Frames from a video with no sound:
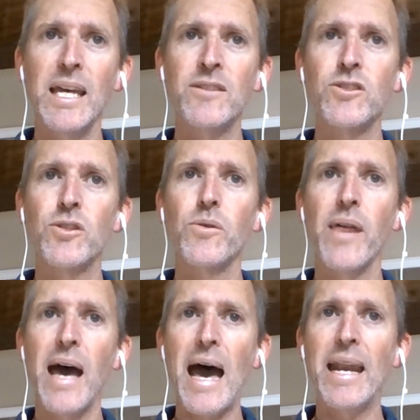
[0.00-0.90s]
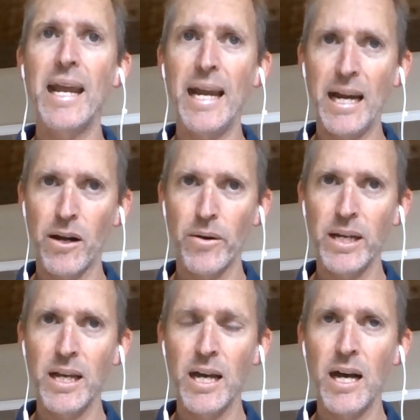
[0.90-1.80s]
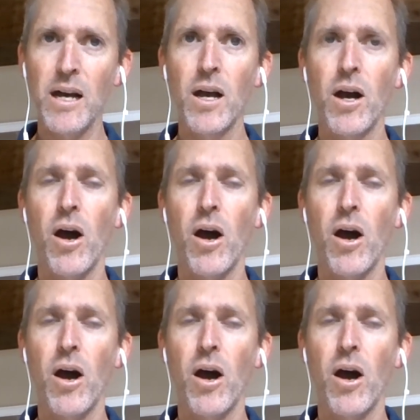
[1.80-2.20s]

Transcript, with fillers: into that area